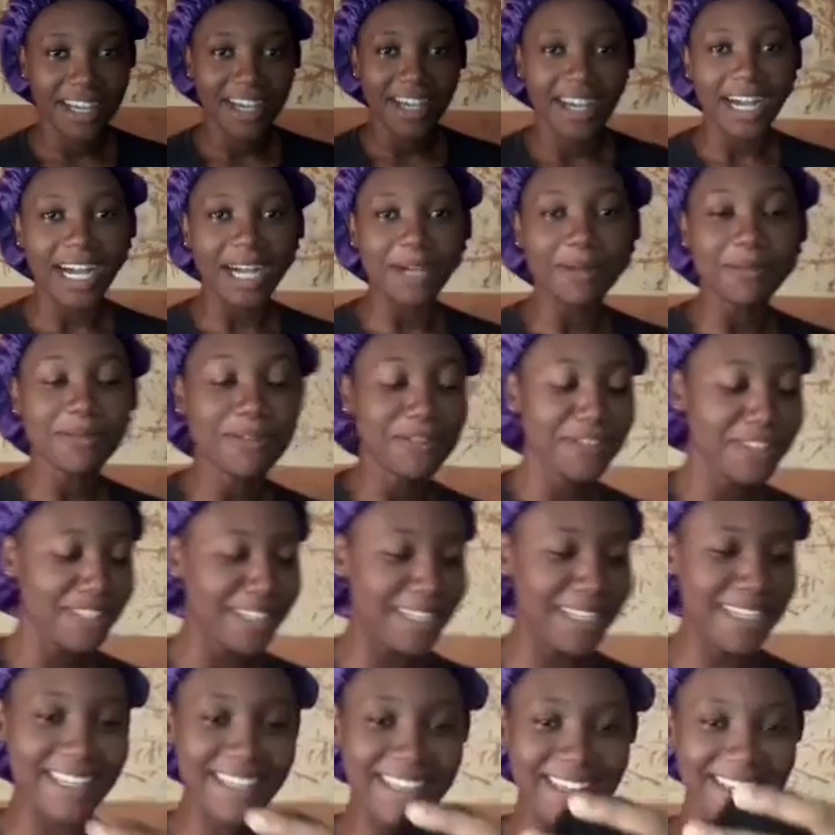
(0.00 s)
I'm
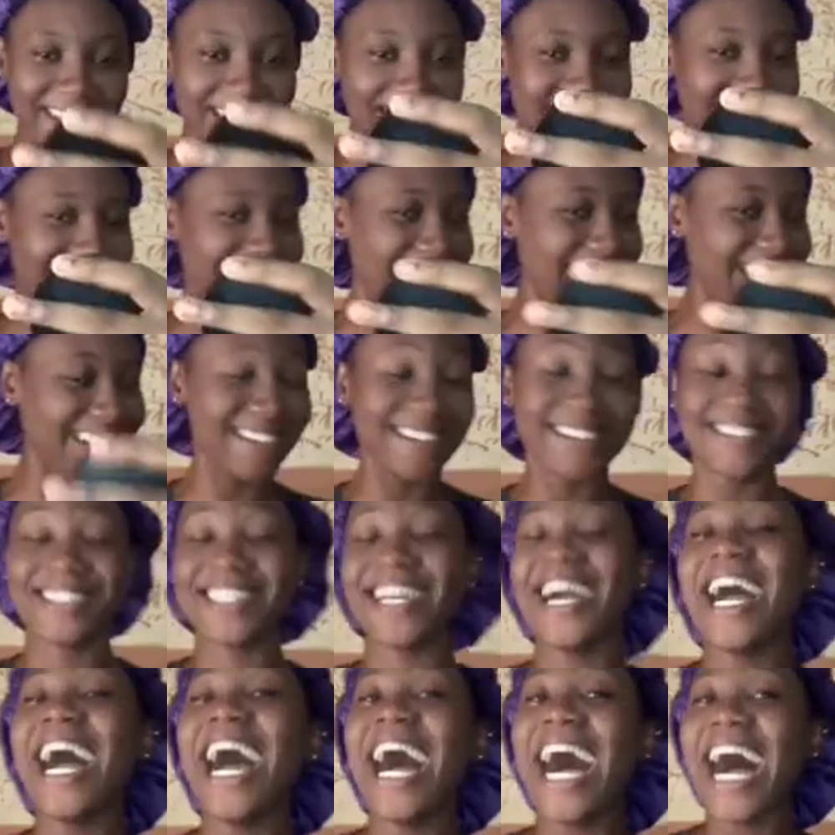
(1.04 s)
feeling oh god,
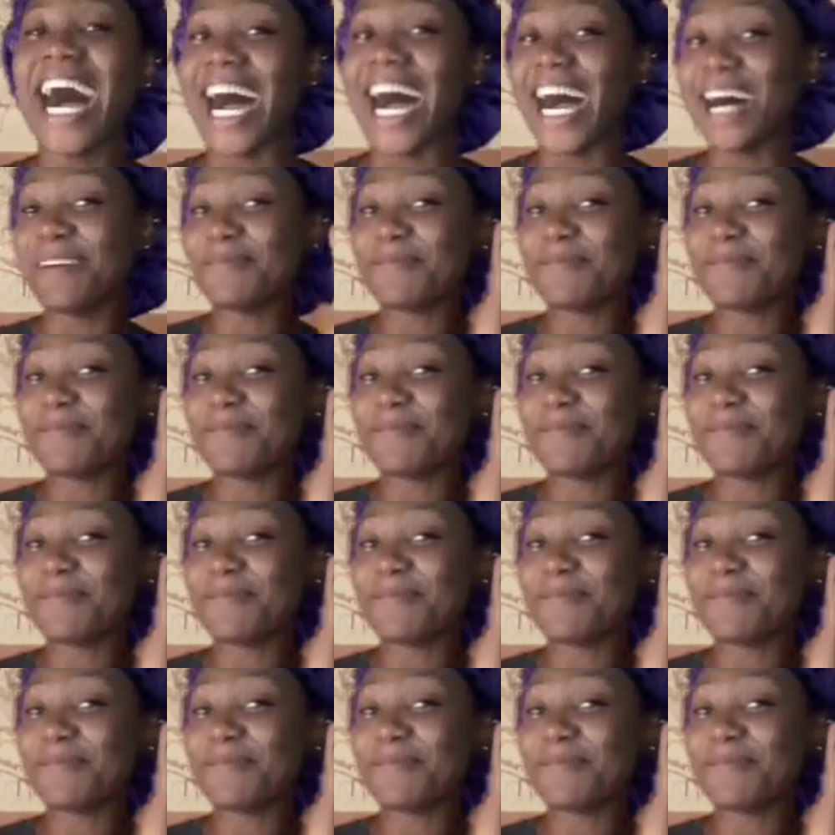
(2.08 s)
I'm